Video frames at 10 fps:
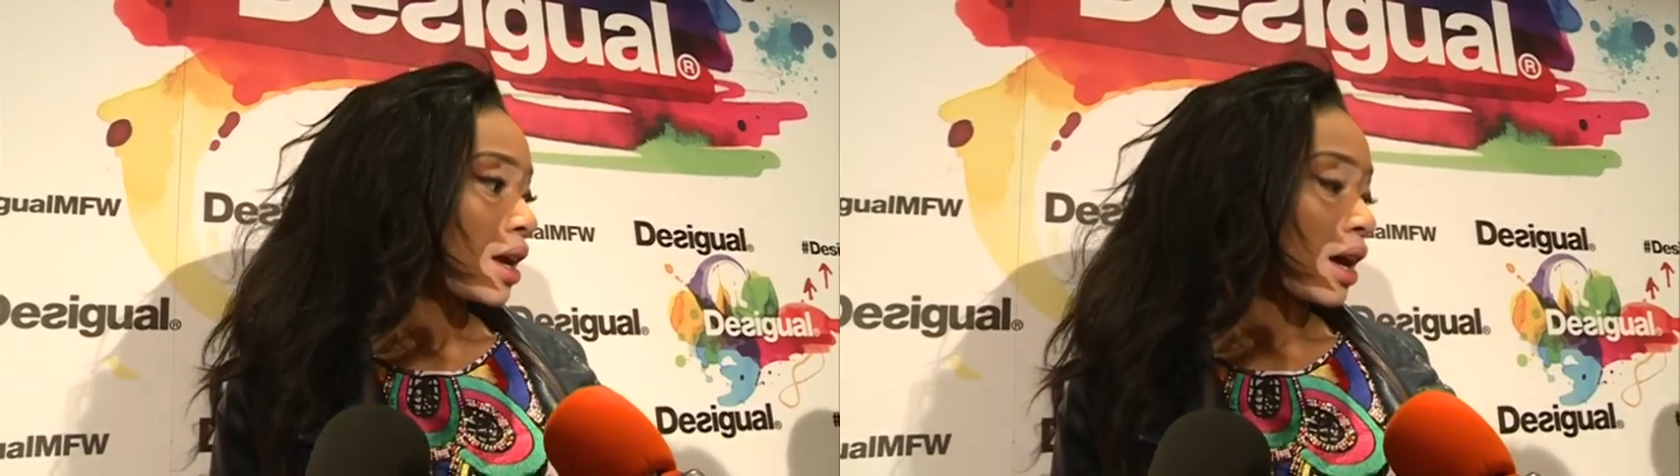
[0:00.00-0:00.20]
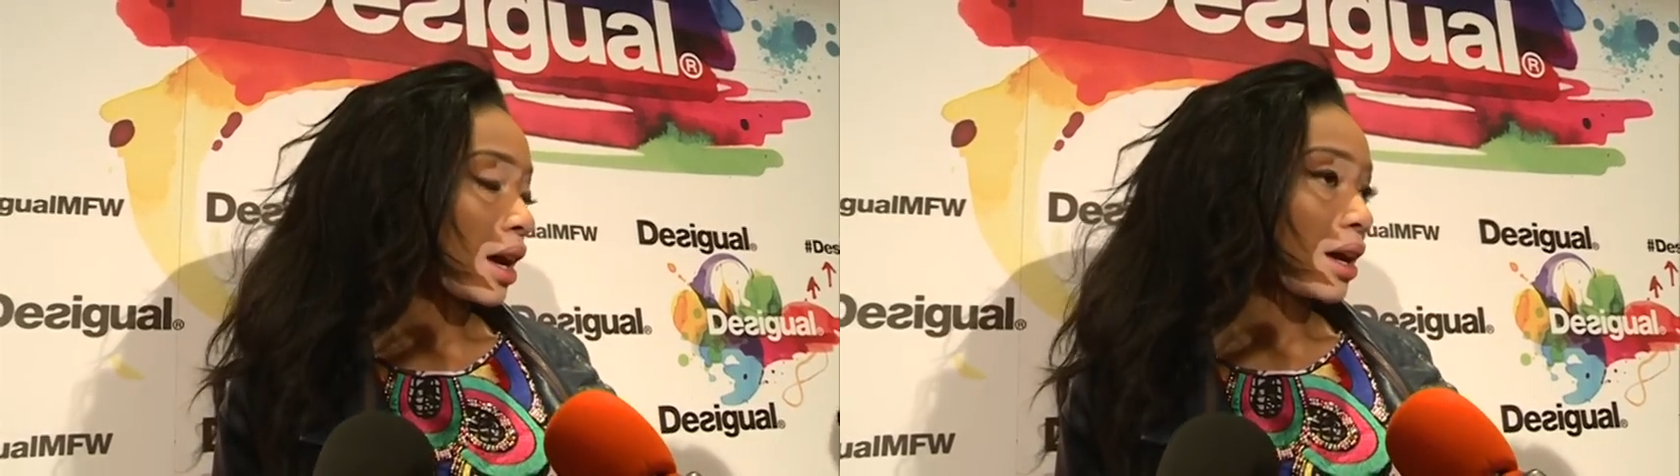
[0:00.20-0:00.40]

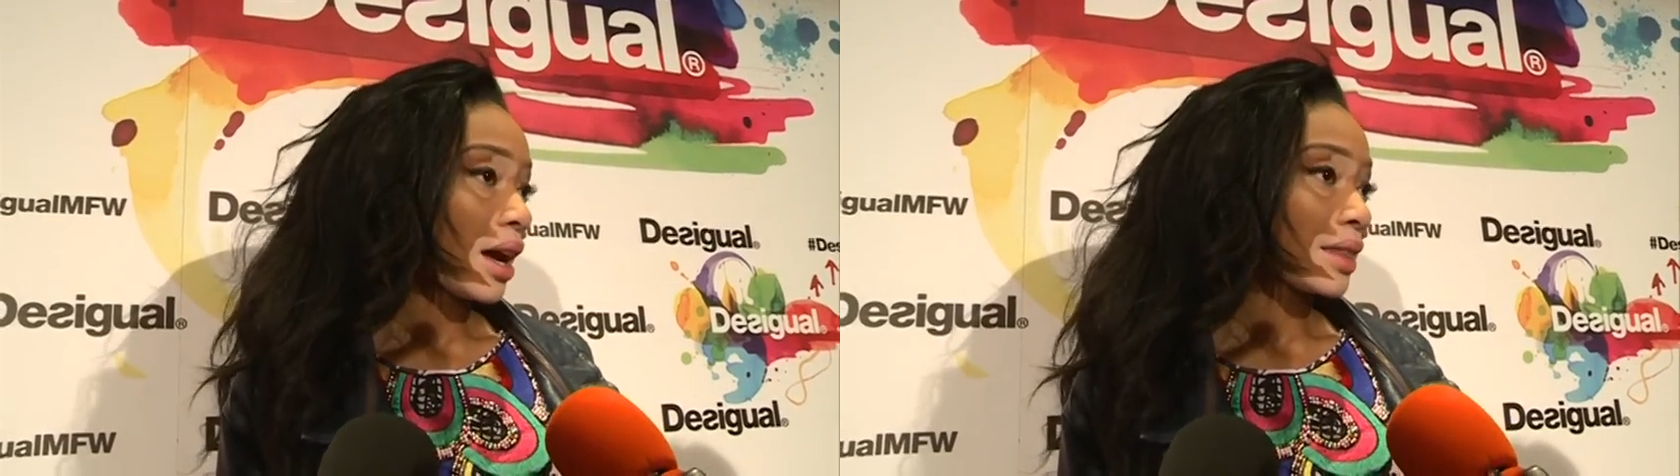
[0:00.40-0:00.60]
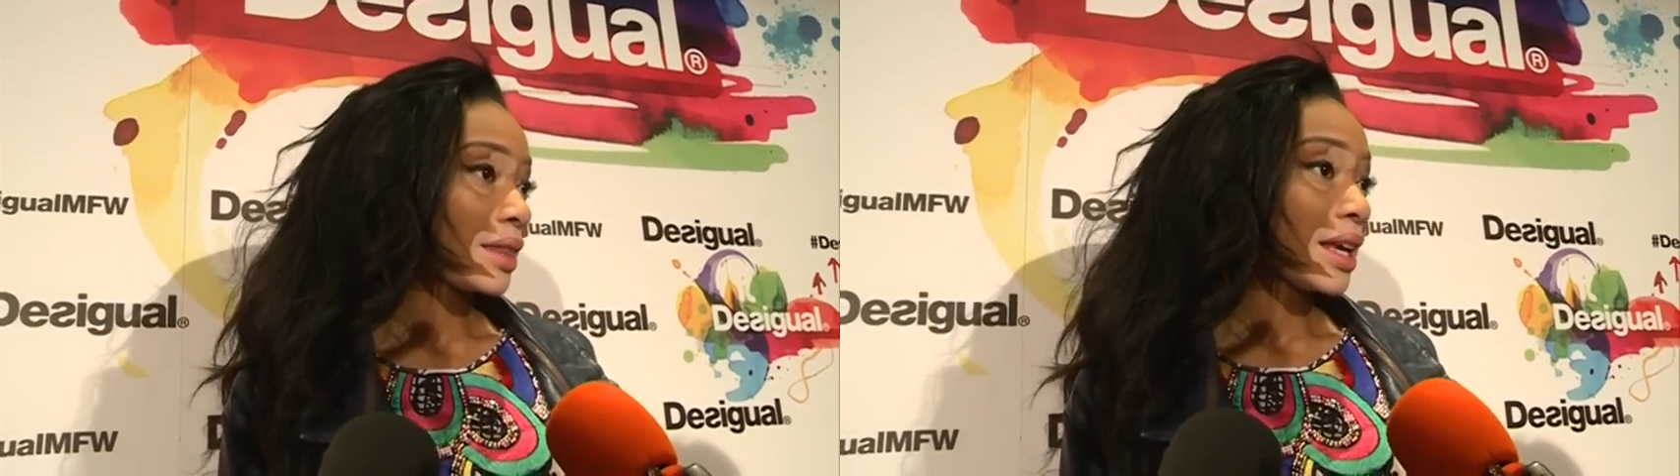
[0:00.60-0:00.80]

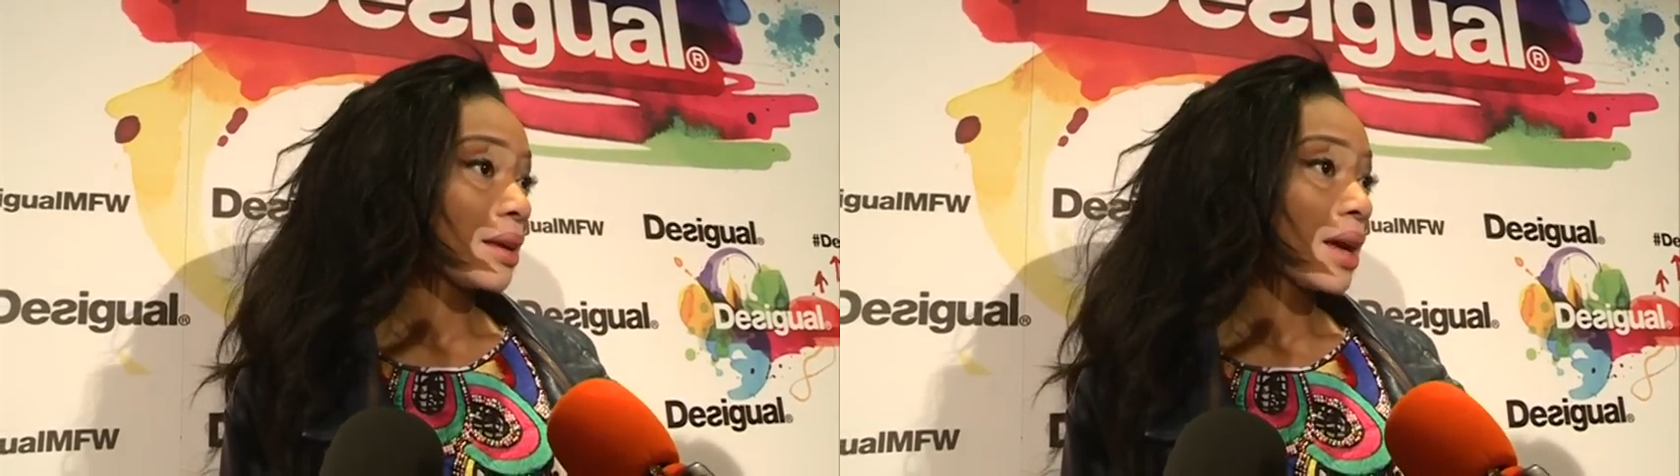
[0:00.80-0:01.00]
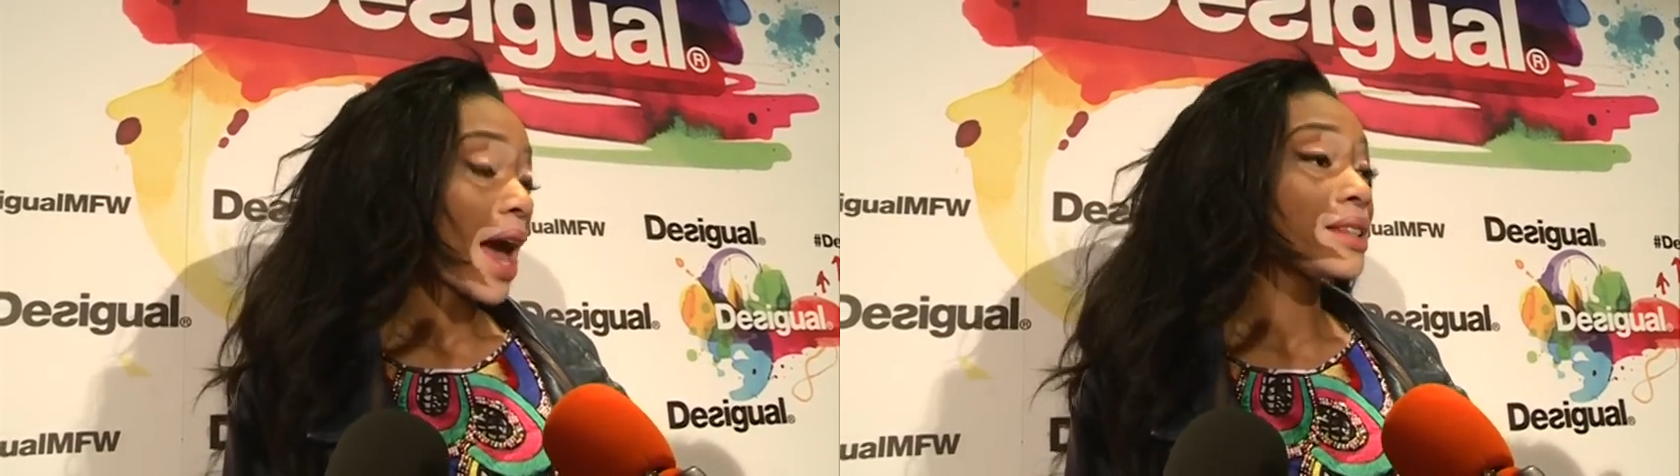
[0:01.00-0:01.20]
at
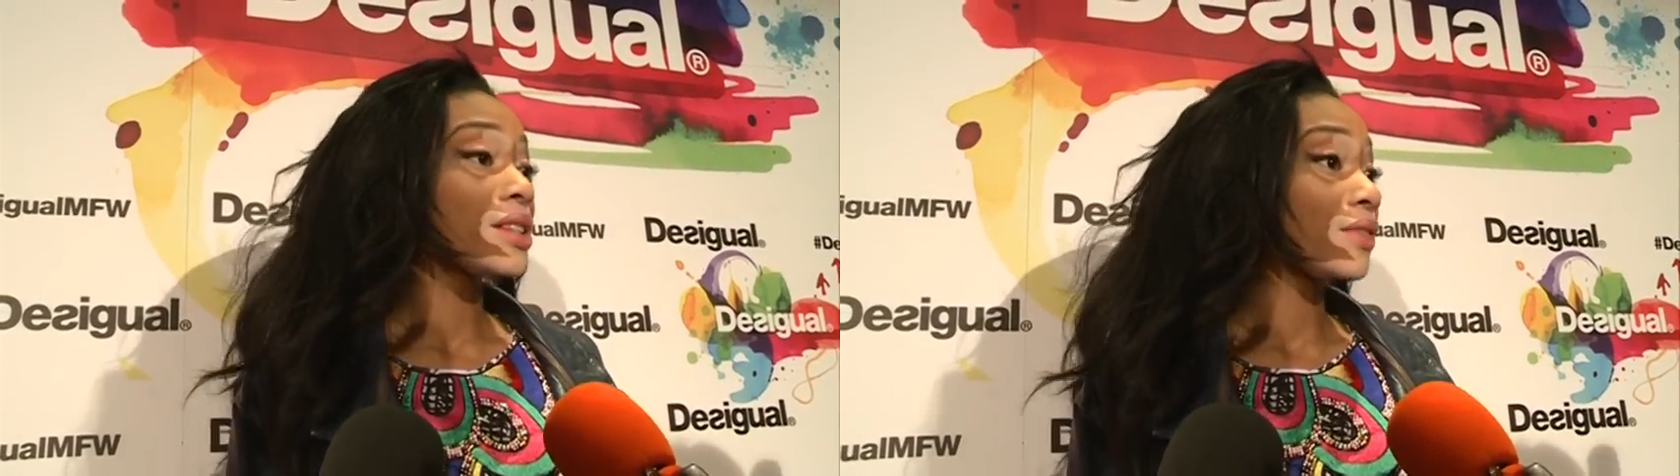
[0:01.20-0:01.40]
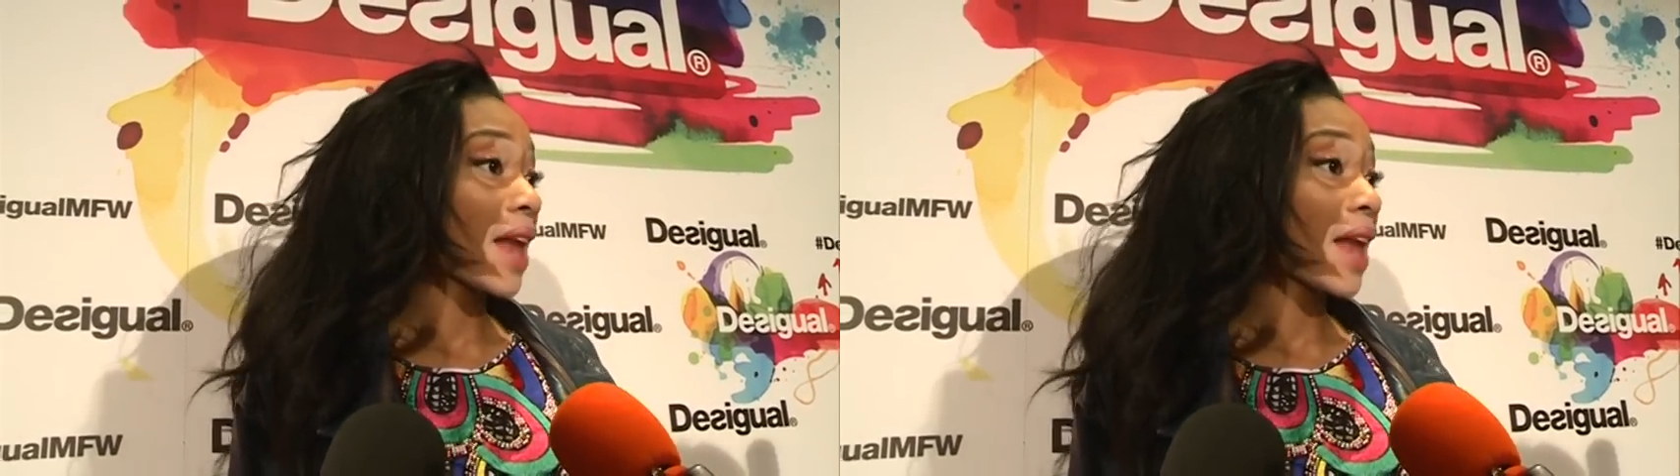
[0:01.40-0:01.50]
the end of